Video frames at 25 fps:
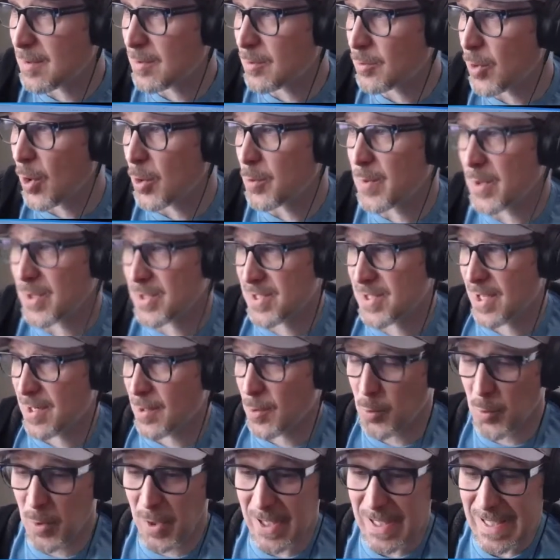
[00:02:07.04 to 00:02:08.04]
road books that are
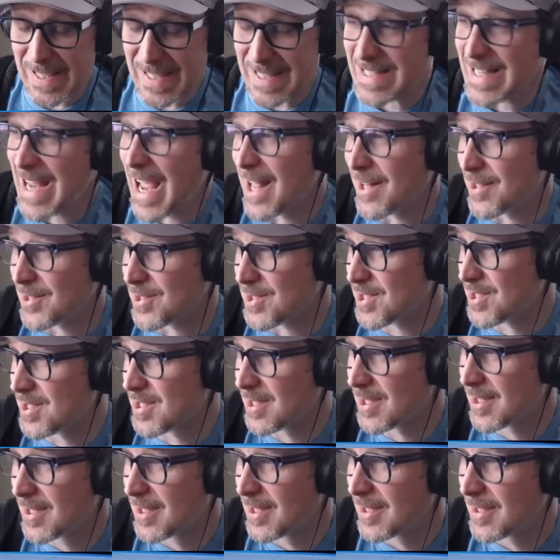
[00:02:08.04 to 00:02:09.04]
really dense.
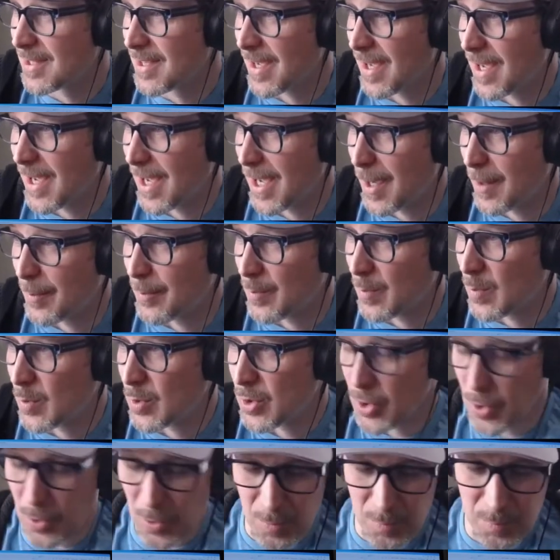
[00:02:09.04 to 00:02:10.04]

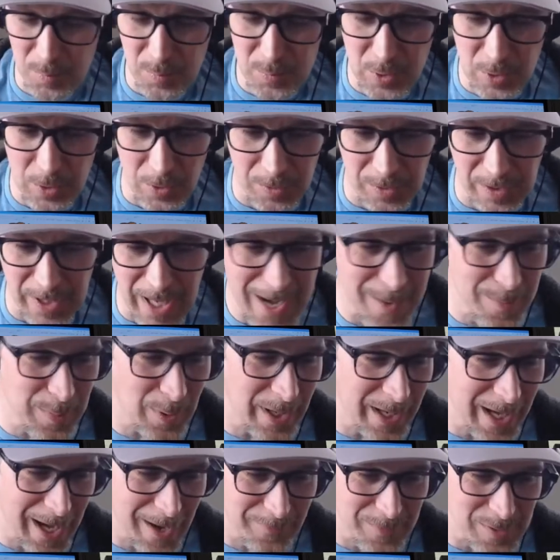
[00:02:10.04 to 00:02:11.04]
You're
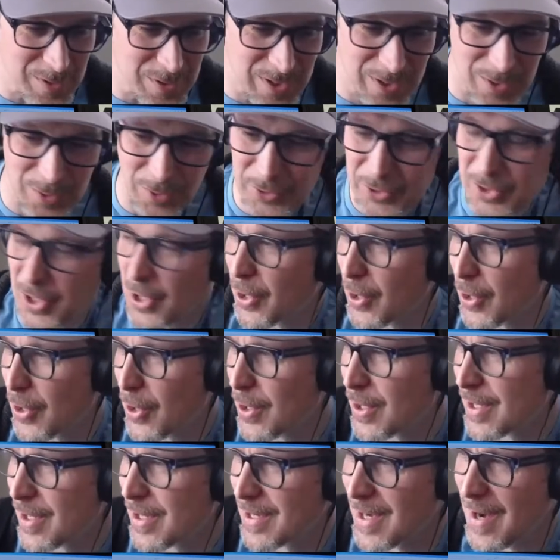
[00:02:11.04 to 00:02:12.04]
labeling every single
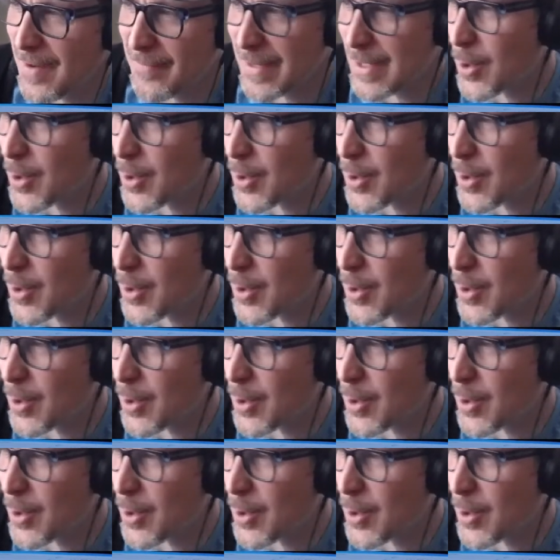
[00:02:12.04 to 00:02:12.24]
turn and every